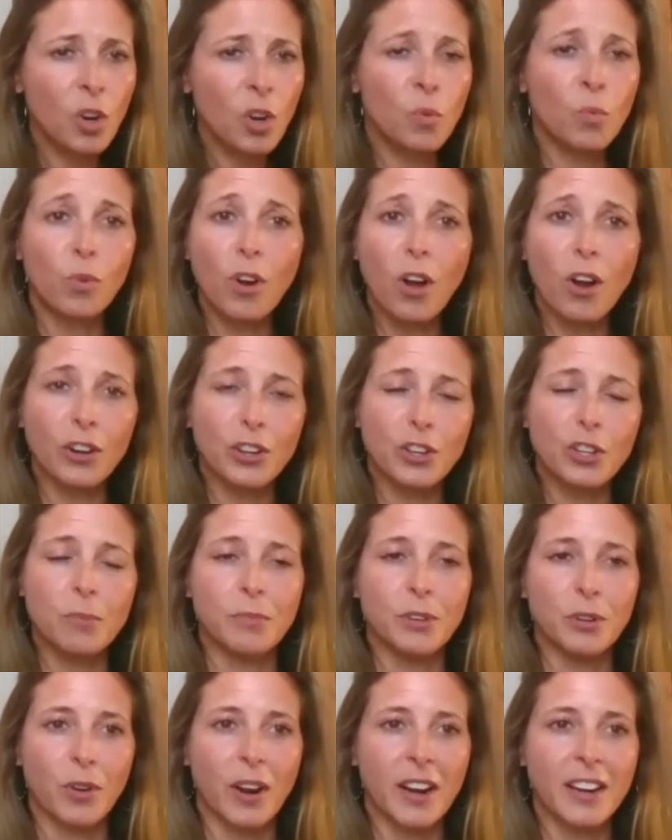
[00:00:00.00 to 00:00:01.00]
we're all
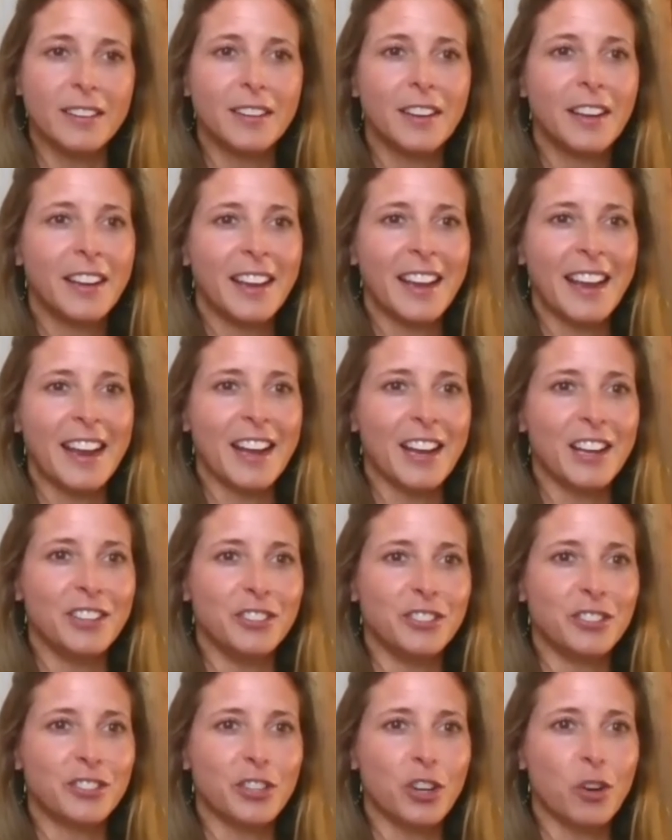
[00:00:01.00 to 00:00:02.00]
human, right?
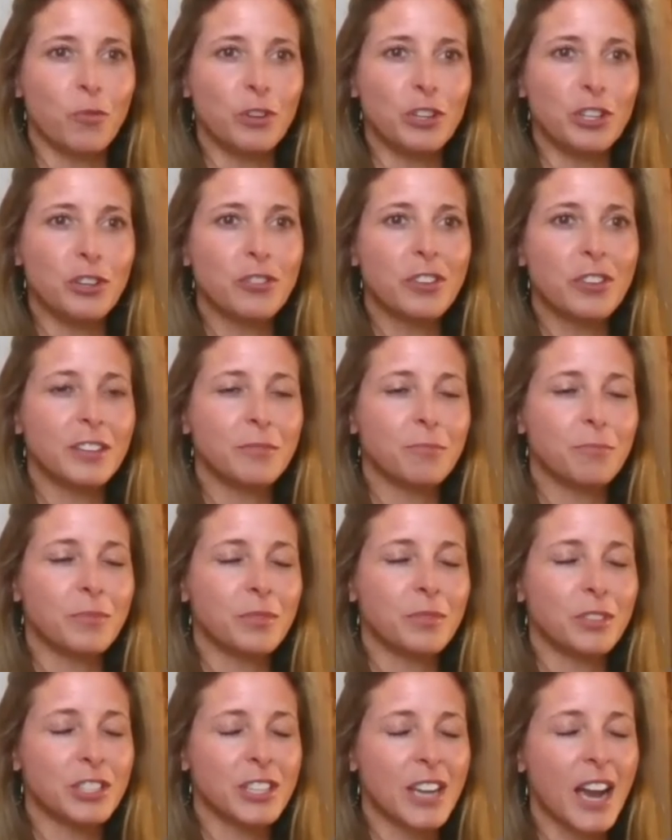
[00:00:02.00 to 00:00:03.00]
And so when you can
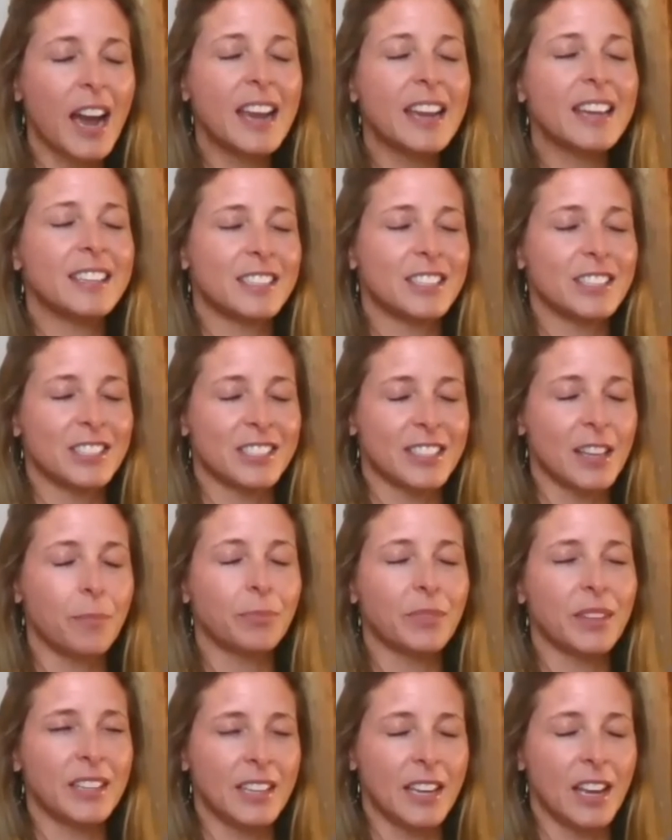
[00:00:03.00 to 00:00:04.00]
tie it to
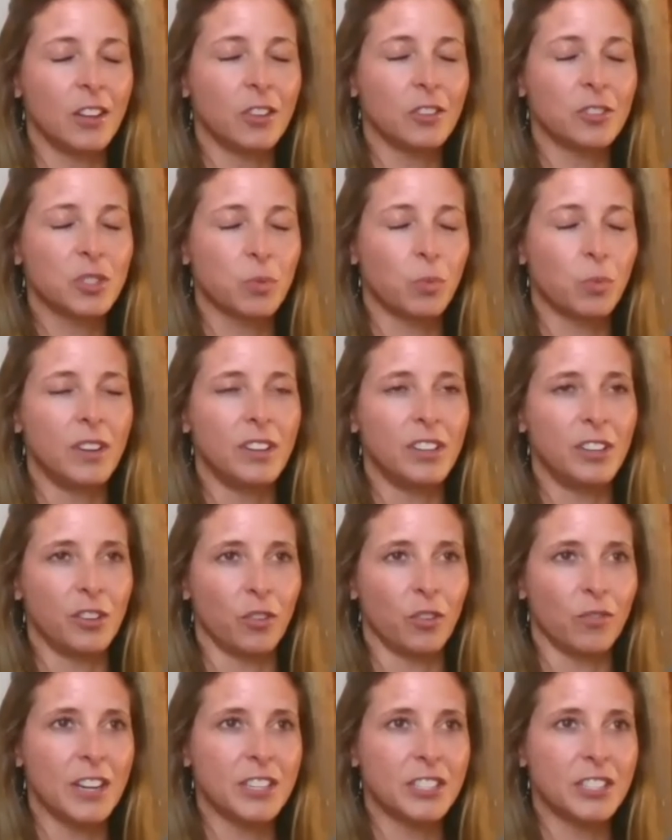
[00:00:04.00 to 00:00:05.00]
something else, 1,
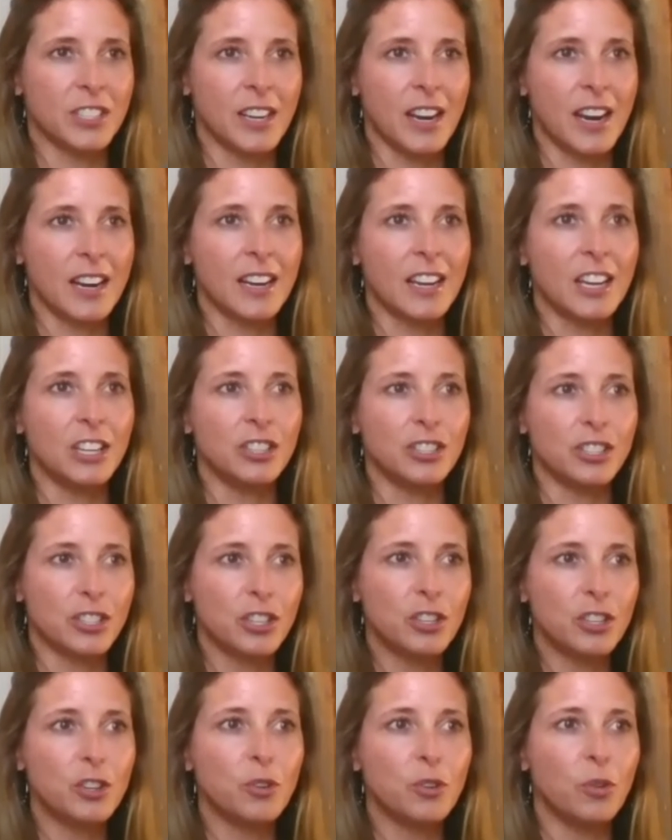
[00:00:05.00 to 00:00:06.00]
it'll resonate, and
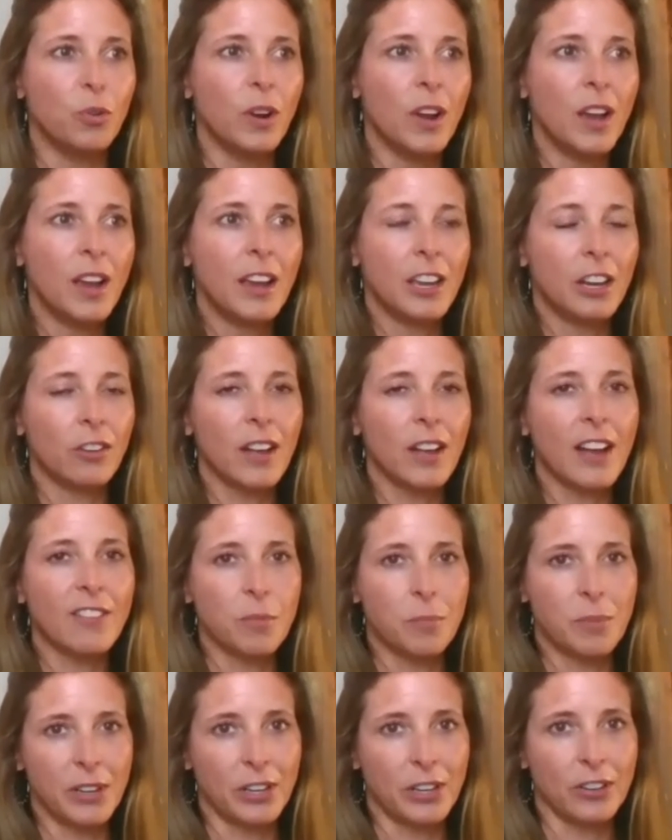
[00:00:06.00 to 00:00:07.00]
2, it'll have
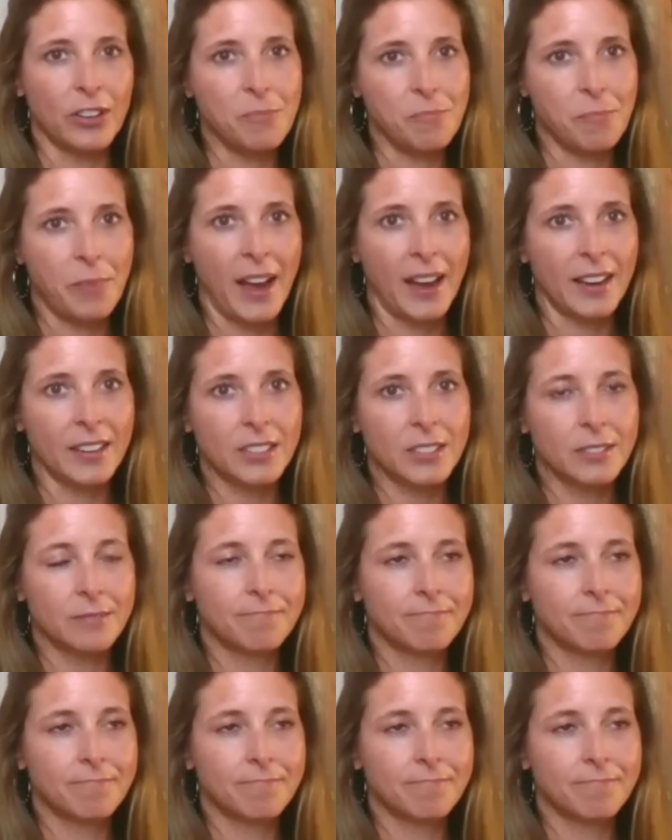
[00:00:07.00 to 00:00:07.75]
a bigger impact.